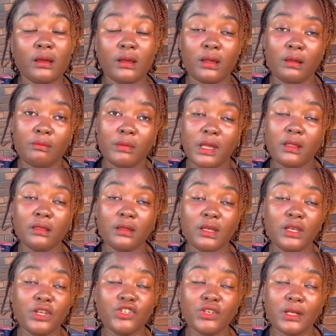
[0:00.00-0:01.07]

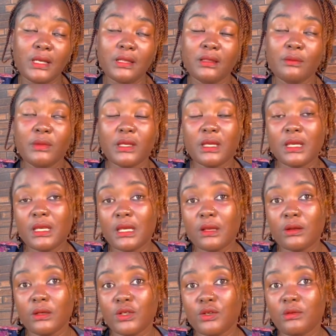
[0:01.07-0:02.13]
initially in the beginning
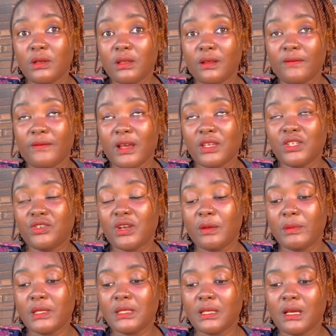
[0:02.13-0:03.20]
during the 1st
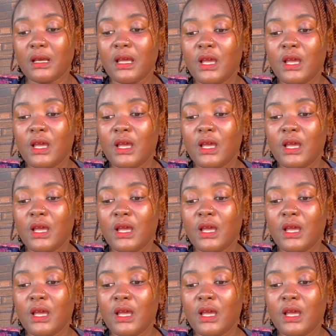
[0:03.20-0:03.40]
trimester.